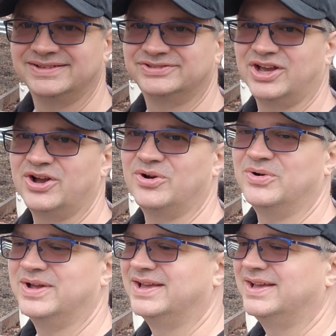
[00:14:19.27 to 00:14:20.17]

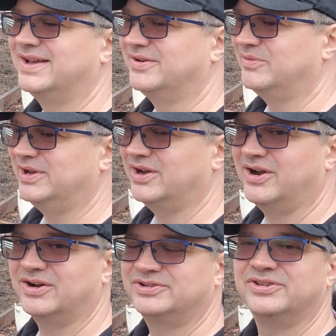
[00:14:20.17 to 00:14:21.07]
so we
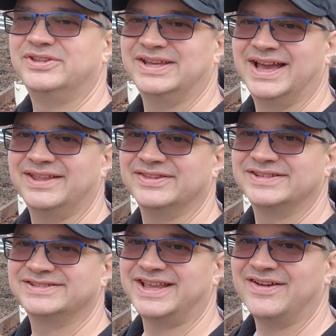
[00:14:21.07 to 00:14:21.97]
are to the end, the
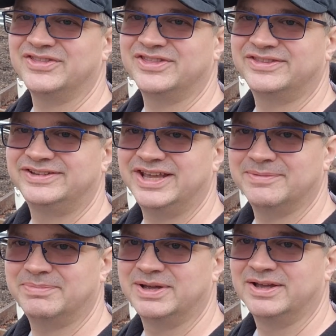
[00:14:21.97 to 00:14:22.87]
7th
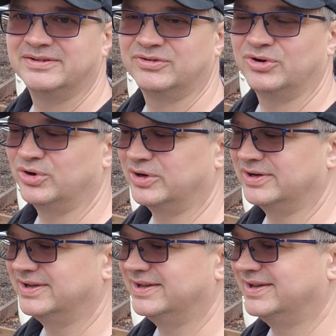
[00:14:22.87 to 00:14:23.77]
tip
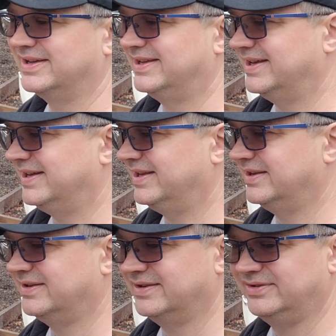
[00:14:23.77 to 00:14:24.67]
for
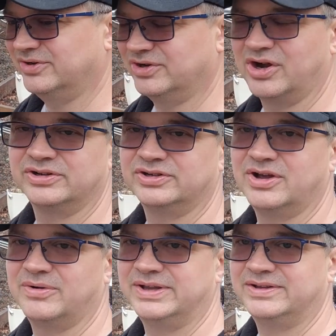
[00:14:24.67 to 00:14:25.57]
getting your garden
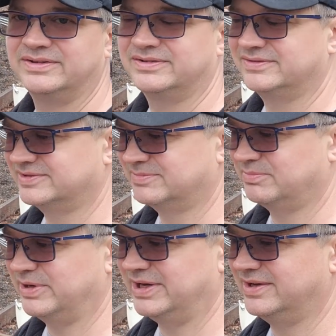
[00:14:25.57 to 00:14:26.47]
going,
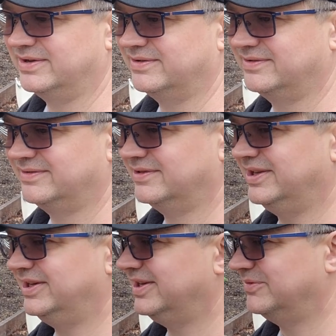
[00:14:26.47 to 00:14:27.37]
spring
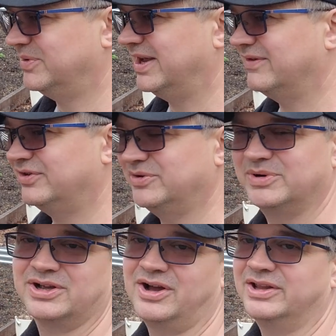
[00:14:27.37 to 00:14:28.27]
cleaning, whatever you
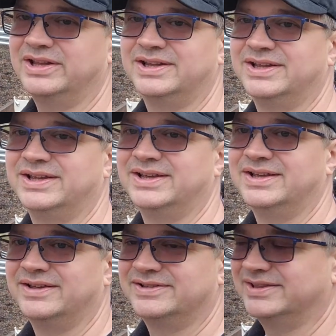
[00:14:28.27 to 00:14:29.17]
want to call it.
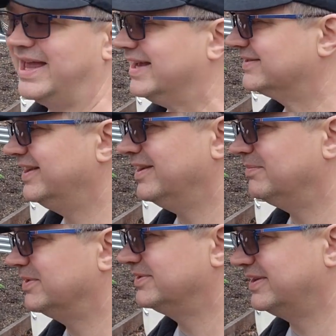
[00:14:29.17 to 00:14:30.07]
Last
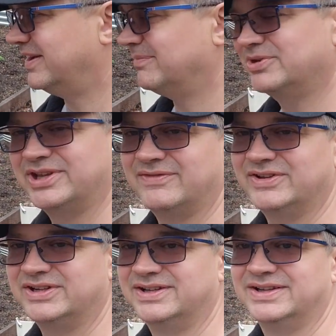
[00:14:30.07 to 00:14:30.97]
tip, number
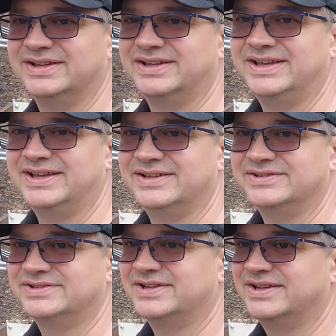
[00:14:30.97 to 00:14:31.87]
7,
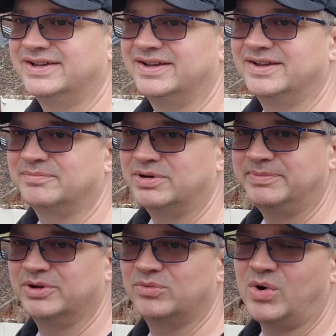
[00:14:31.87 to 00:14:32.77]
is
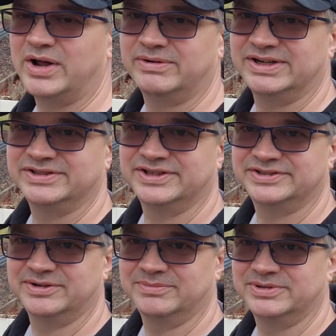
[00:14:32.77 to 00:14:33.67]
prep your watering
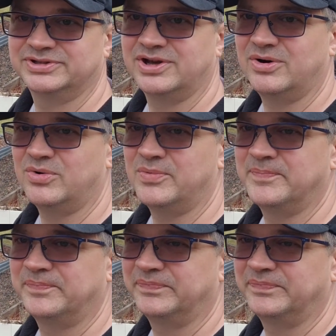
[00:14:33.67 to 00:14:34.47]
system. So